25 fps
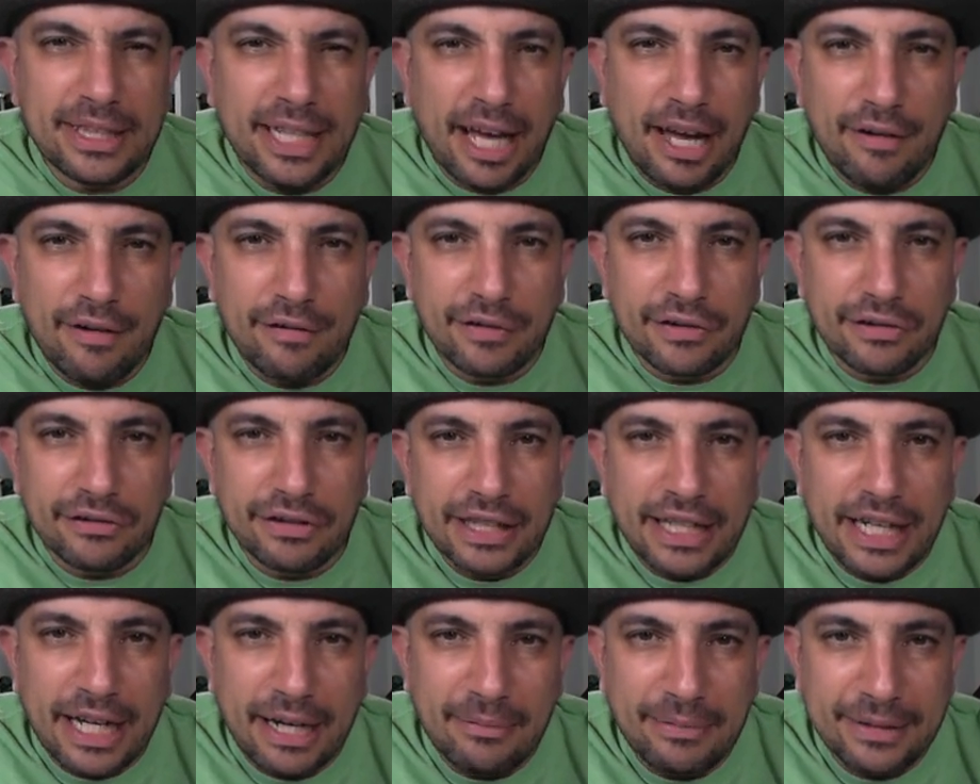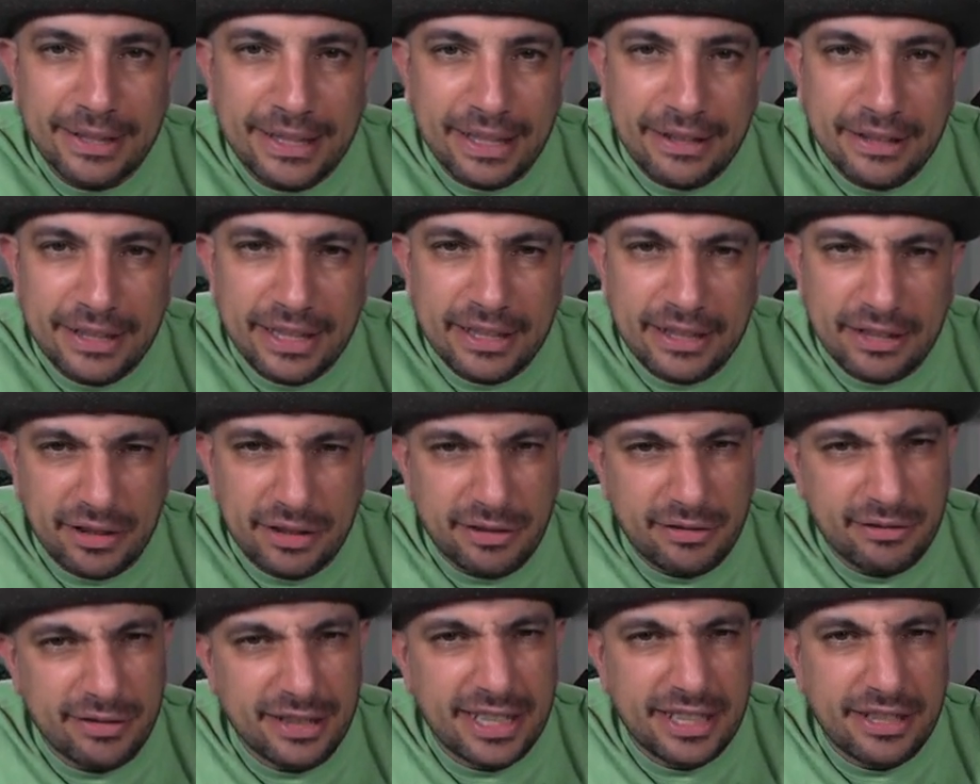I have three cameras down here.
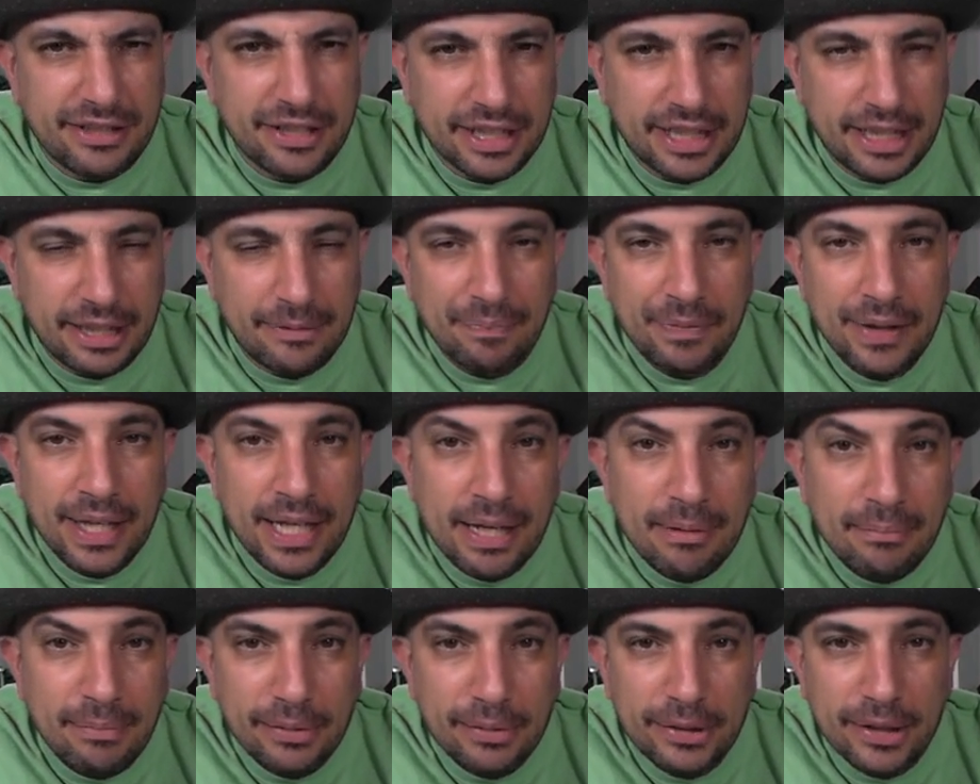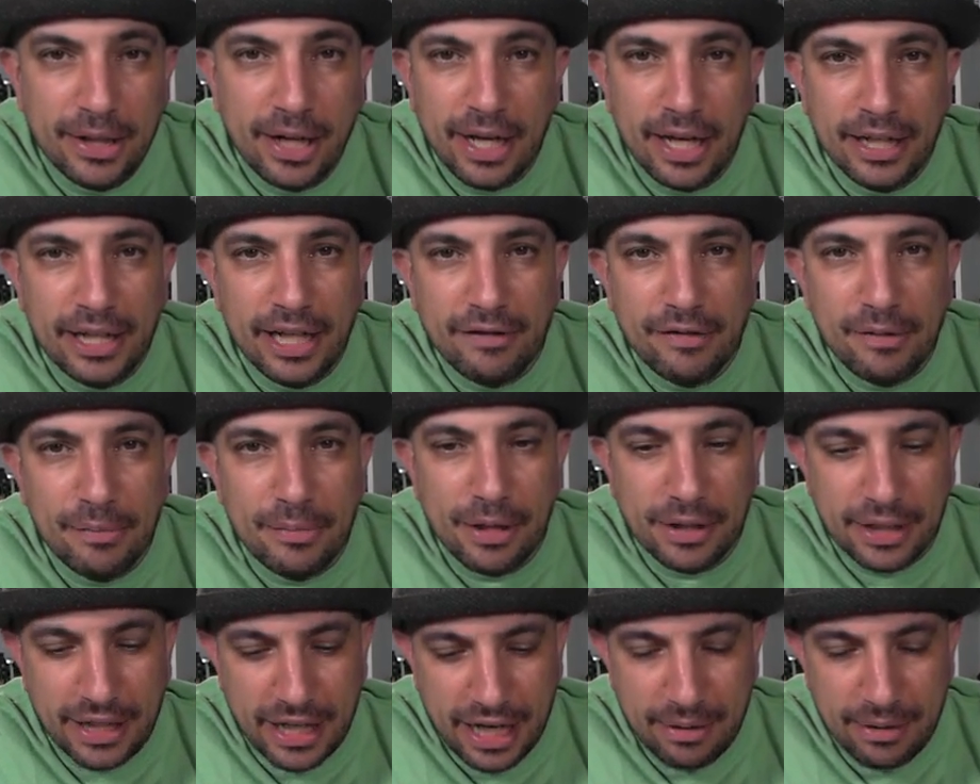Pretty tricky. But well, not enough
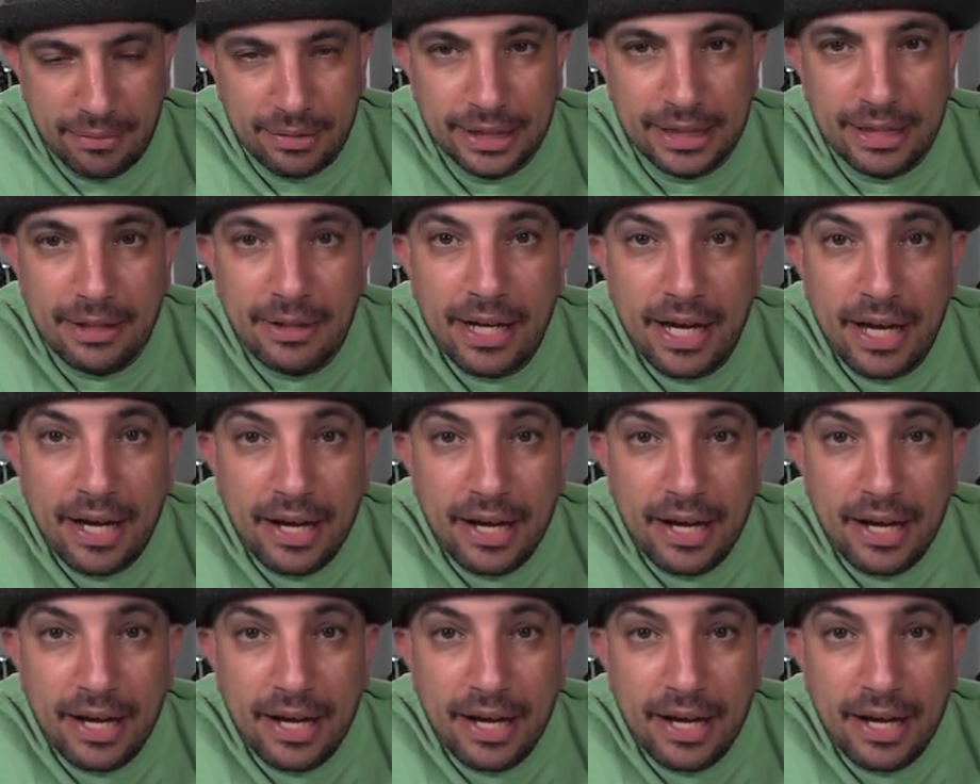about cameras.